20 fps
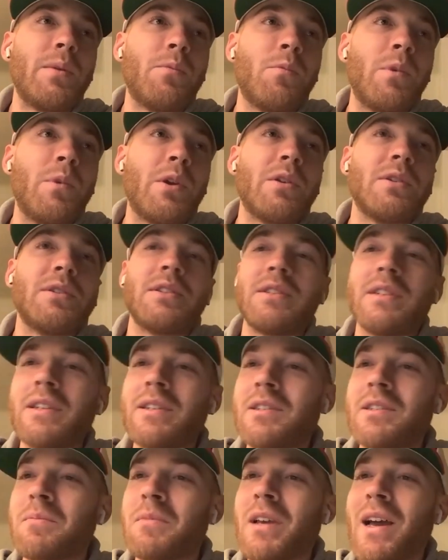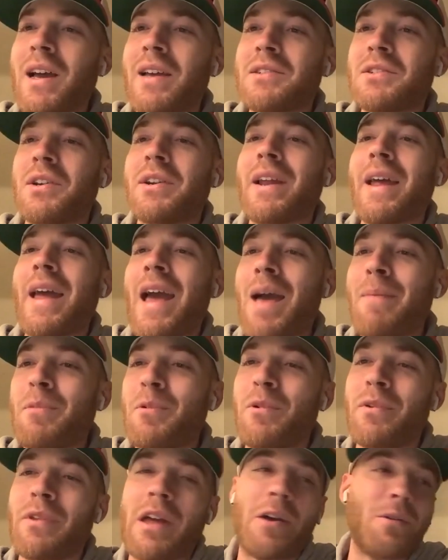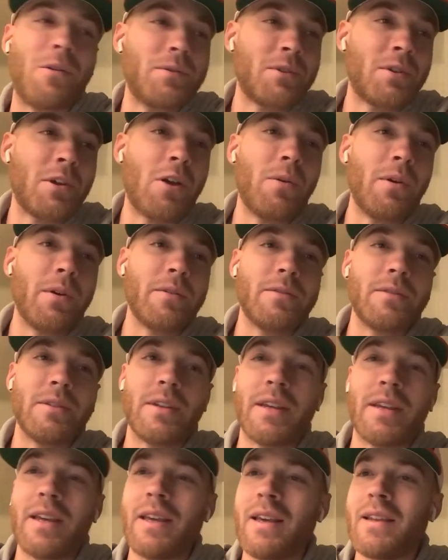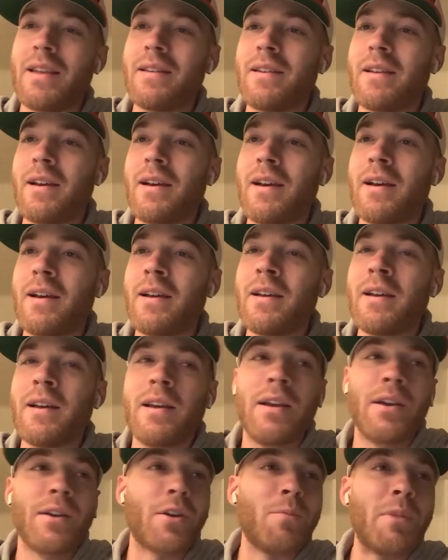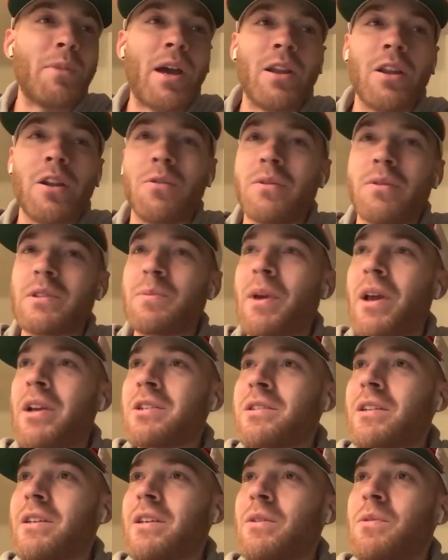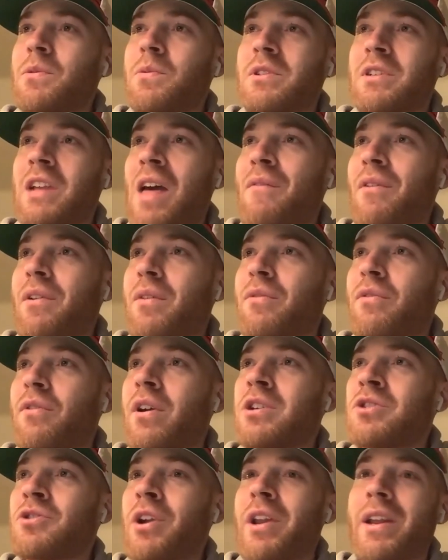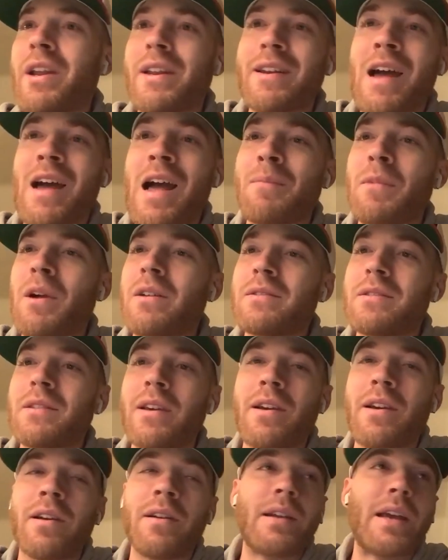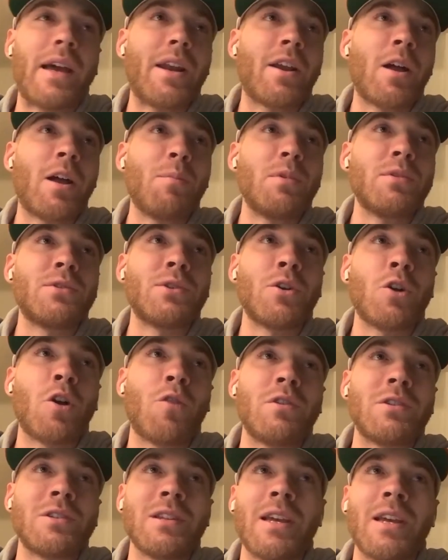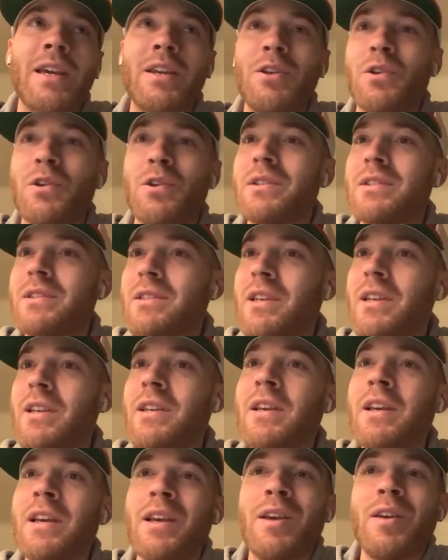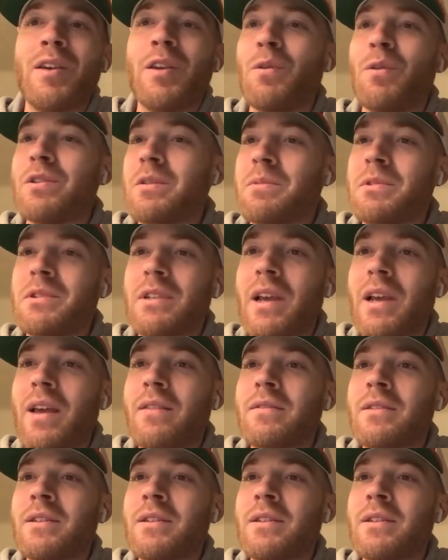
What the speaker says: we could see some guys unhappy with how it was going. And Curbelo especially was having a frustrating time out there, had a couple turnovers late, and you could see he was upset,